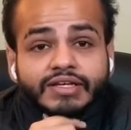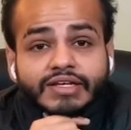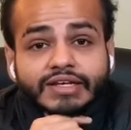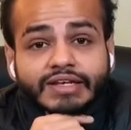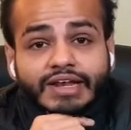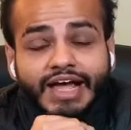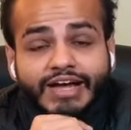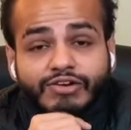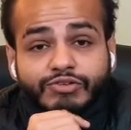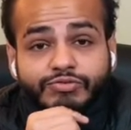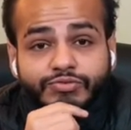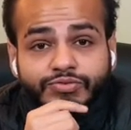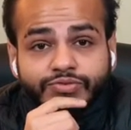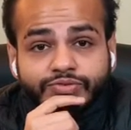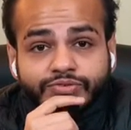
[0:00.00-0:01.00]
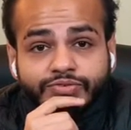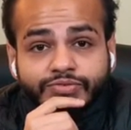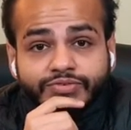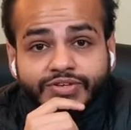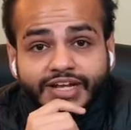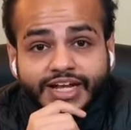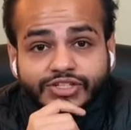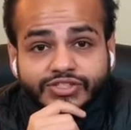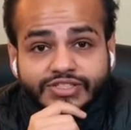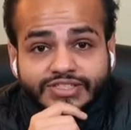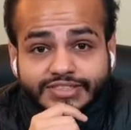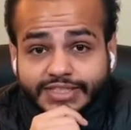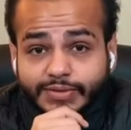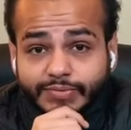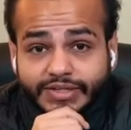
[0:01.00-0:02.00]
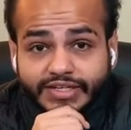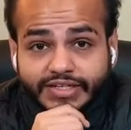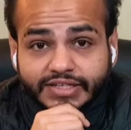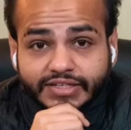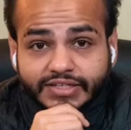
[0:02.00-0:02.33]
lack of financial stability.